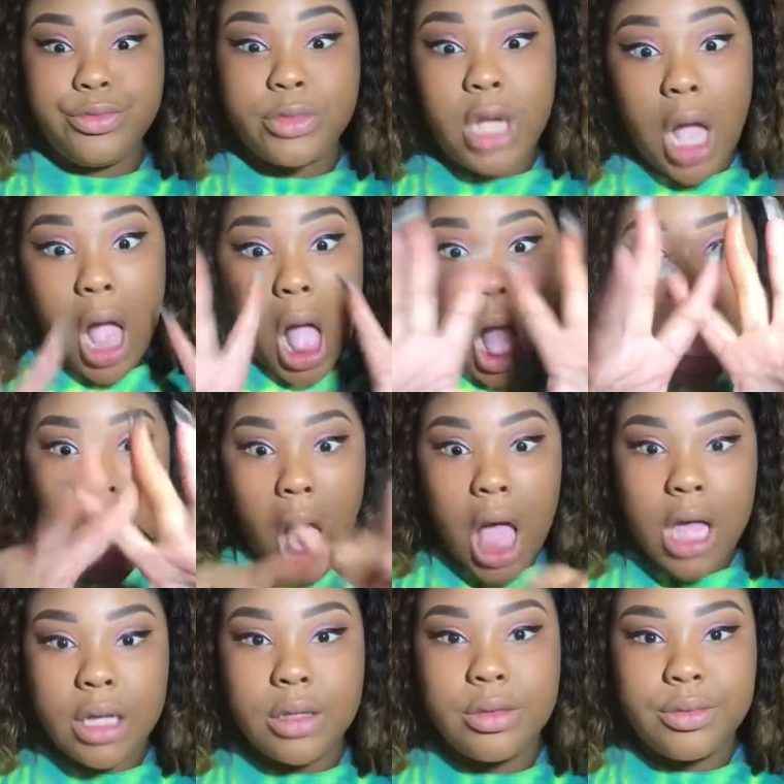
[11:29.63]
Done,
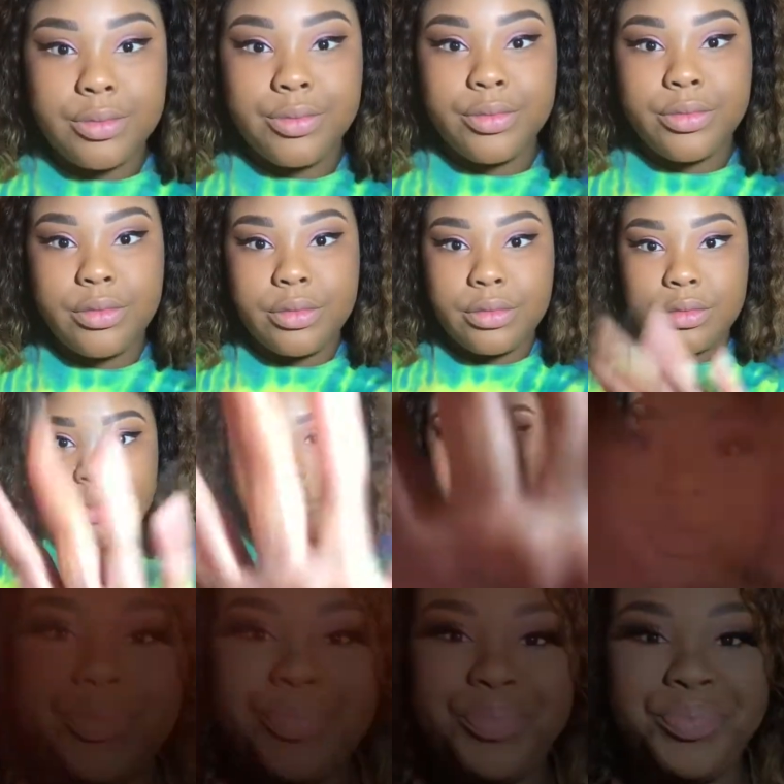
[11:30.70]
and I'll be back with the
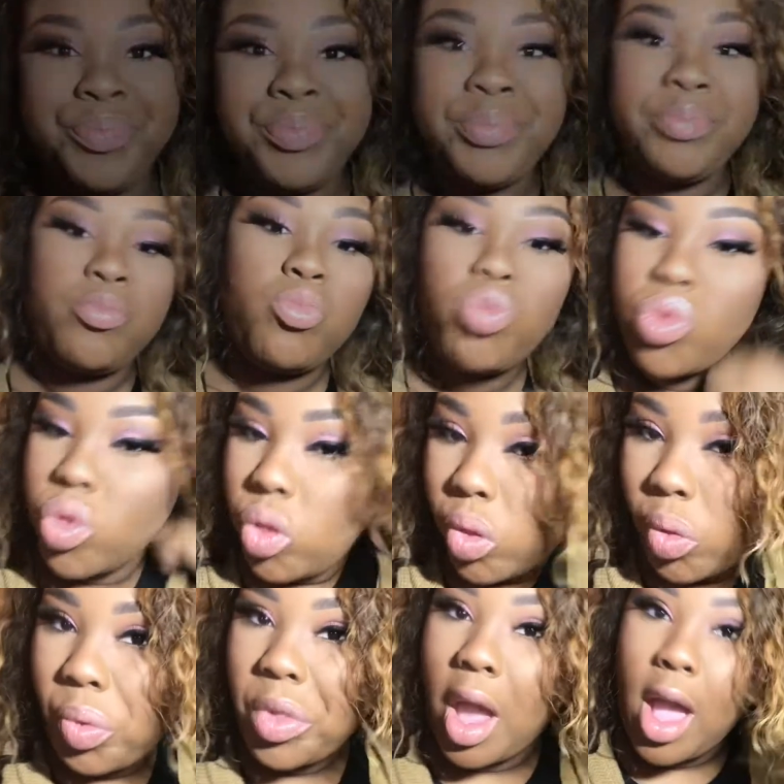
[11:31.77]
finished product.
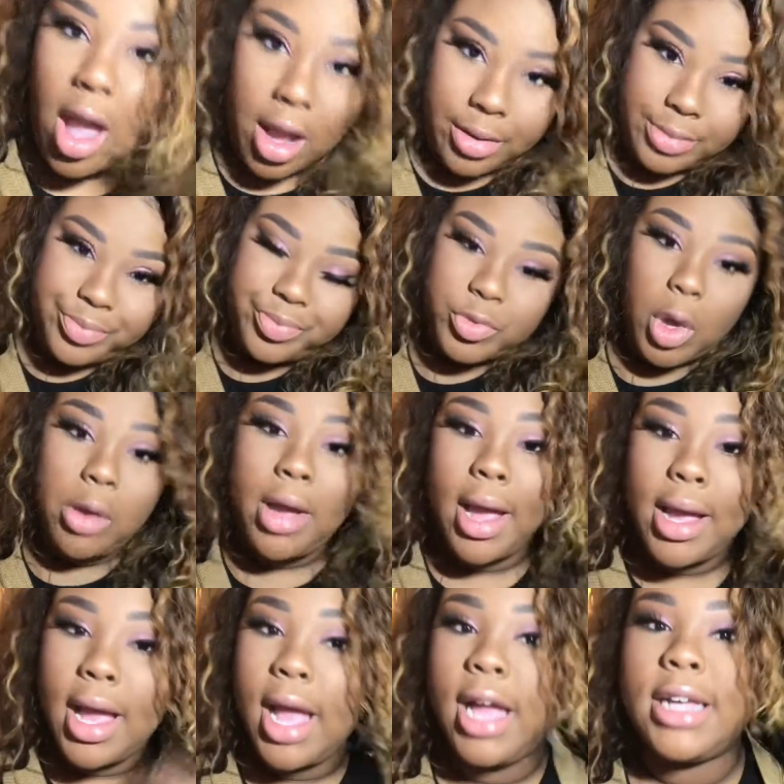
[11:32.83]

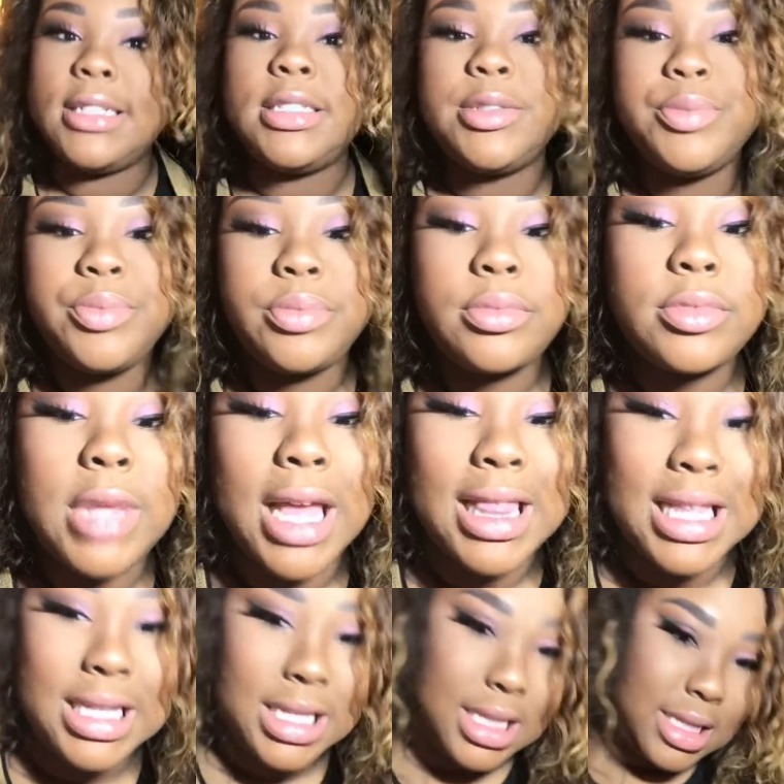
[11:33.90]
Okay guys,
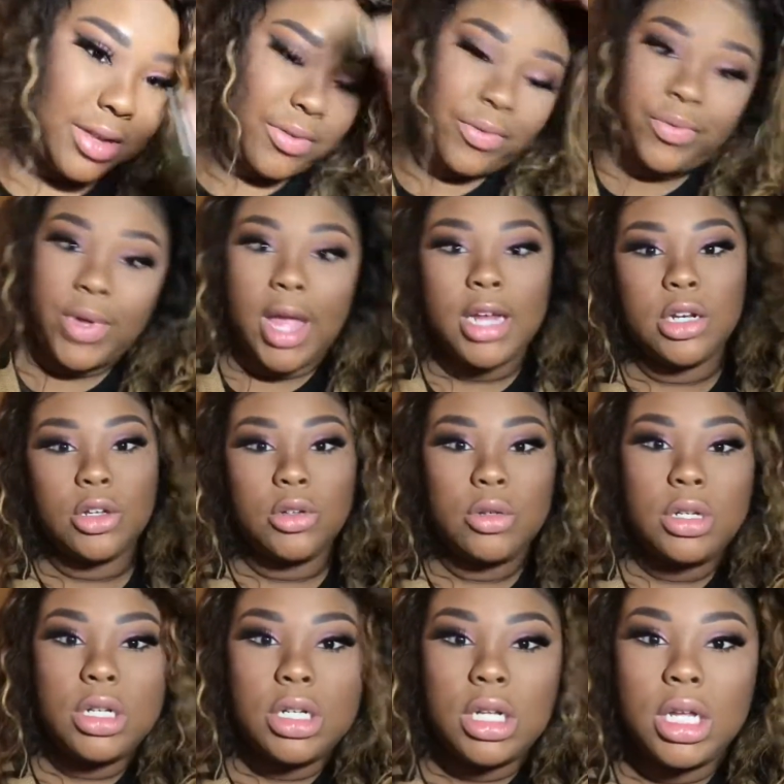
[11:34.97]
this is the
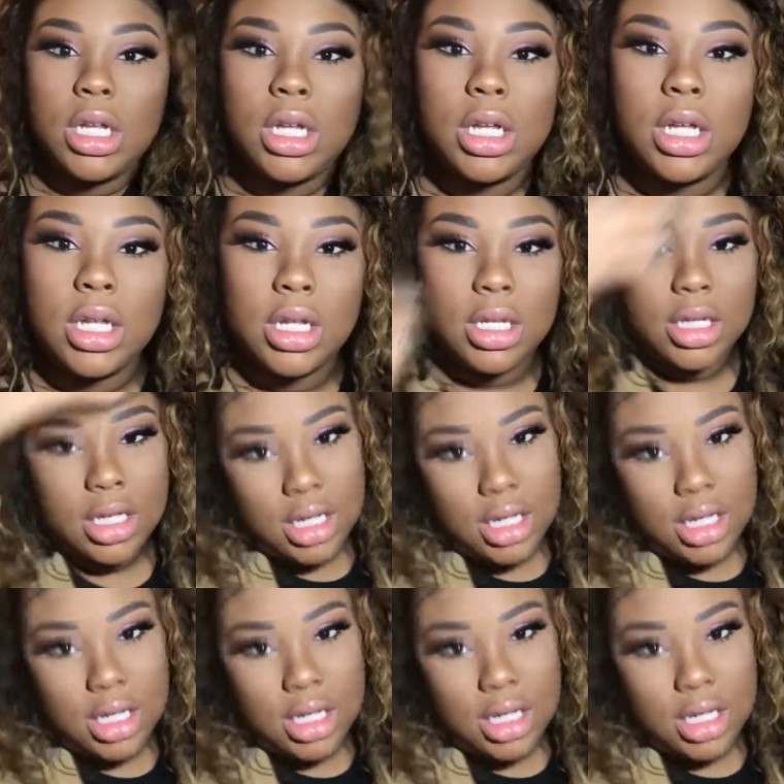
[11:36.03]
final look.